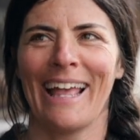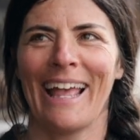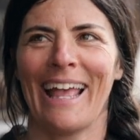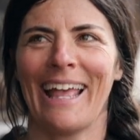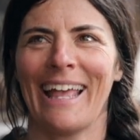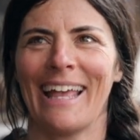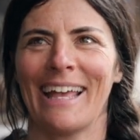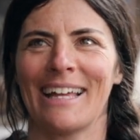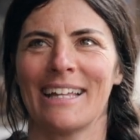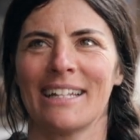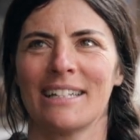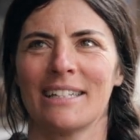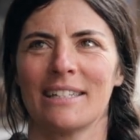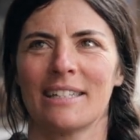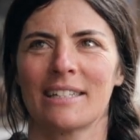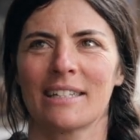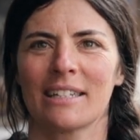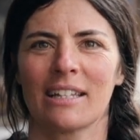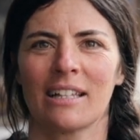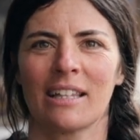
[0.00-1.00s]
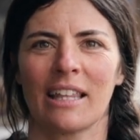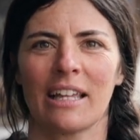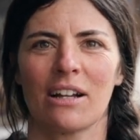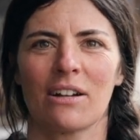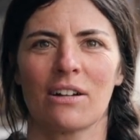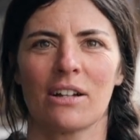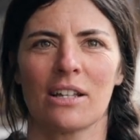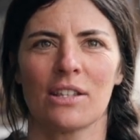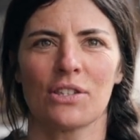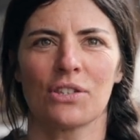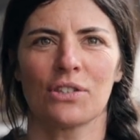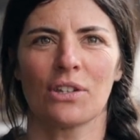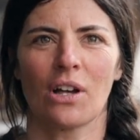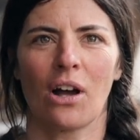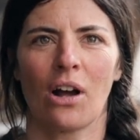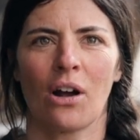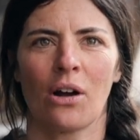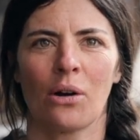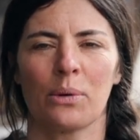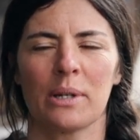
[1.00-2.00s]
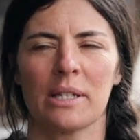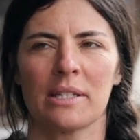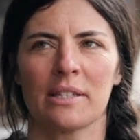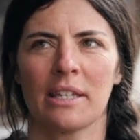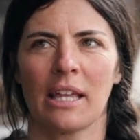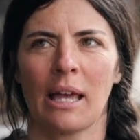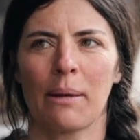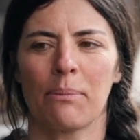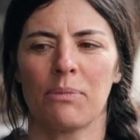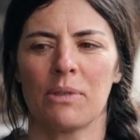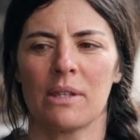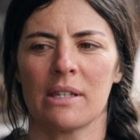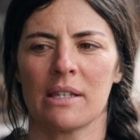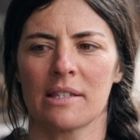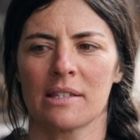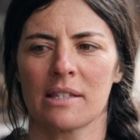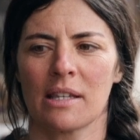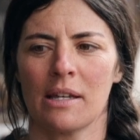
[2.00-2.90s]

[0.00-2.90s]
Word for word: and Clarence always kept this